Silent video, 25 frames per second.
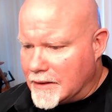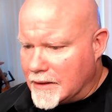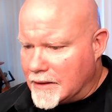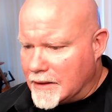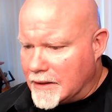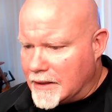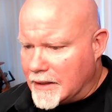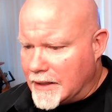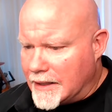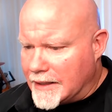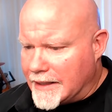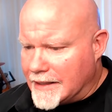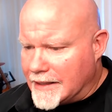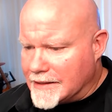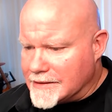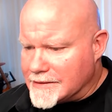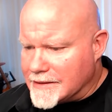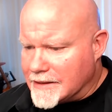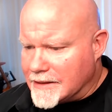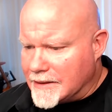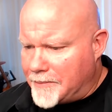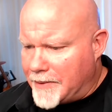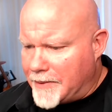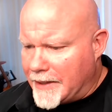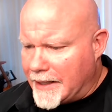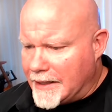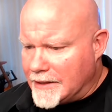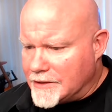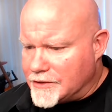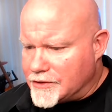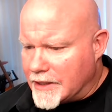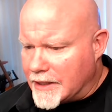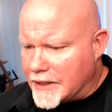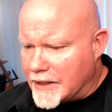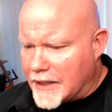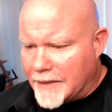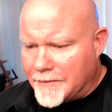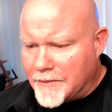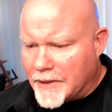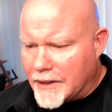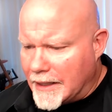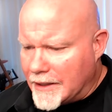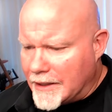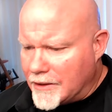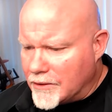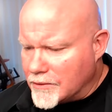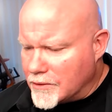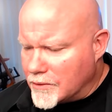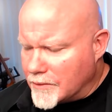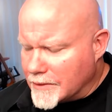I can't send a paid chat.
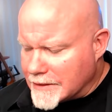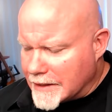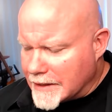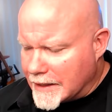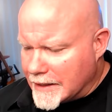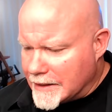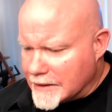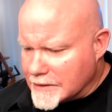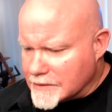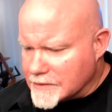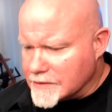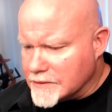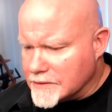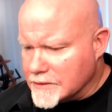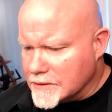I don't know what that is.